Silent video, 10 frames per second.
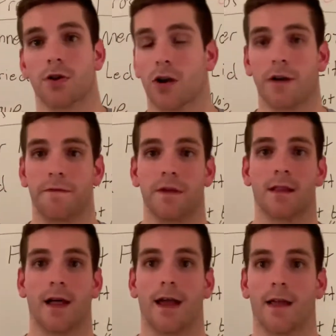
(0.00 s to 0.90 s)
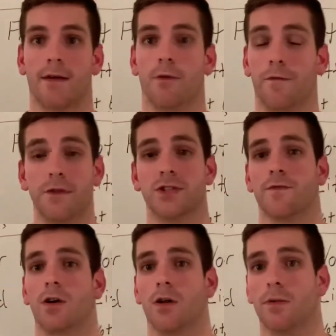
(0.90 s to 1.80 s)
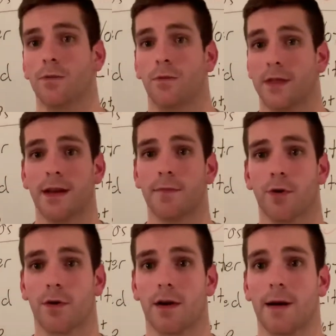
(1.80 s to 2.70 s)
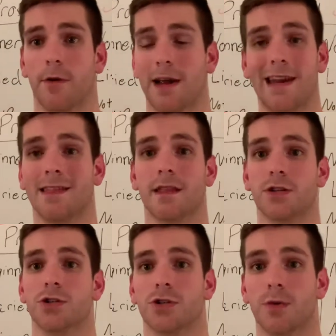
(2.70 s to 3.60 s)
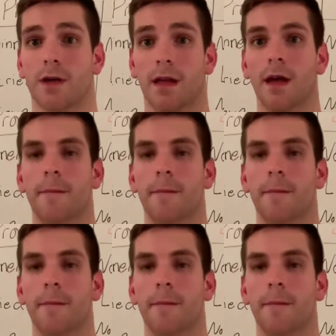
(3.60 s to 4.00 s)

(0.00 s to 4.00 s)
You're going to feel like, well, first of all, with any program or anything that you're doing,